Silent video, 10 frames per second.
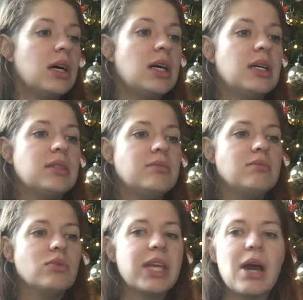
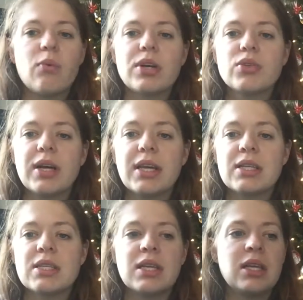Yeah, where do I
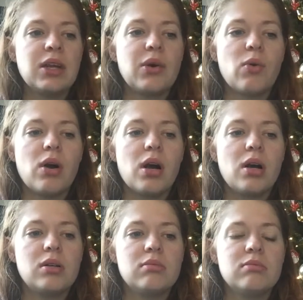continue?
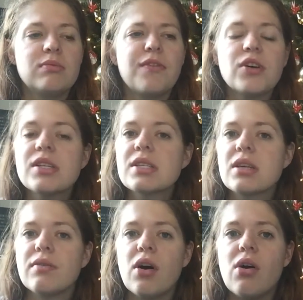First
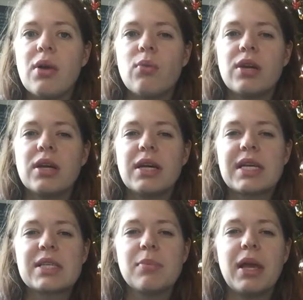of all, I want to
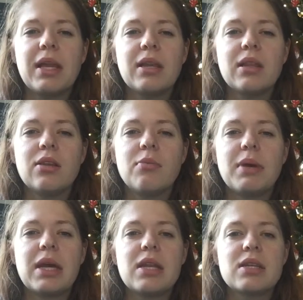explain a little
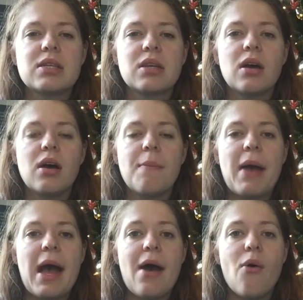bit
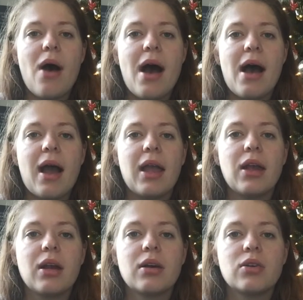how
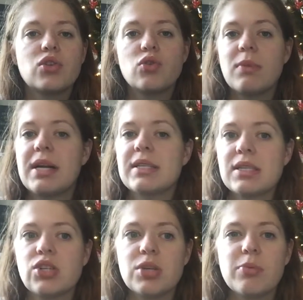I do my
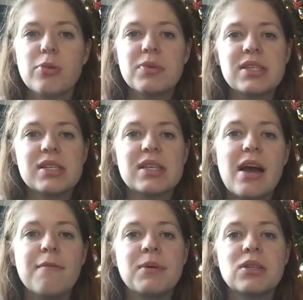stitchy purposes.
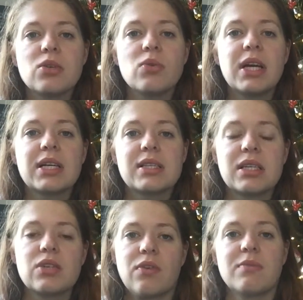I've been doing
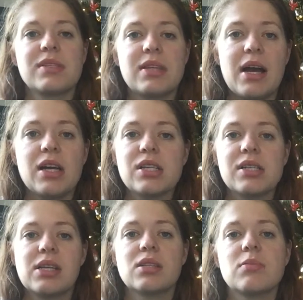Stitch from Stash
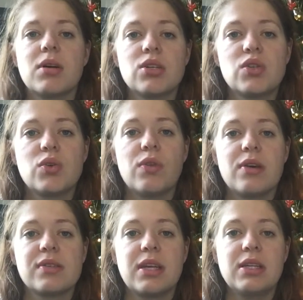since March
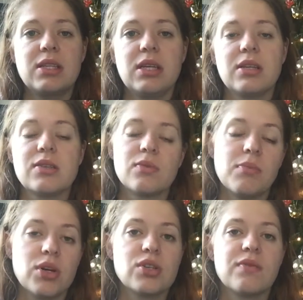2018, so
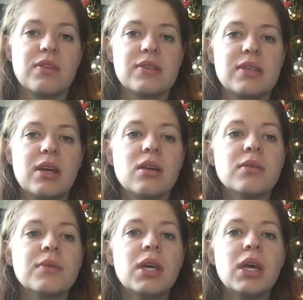March of this year,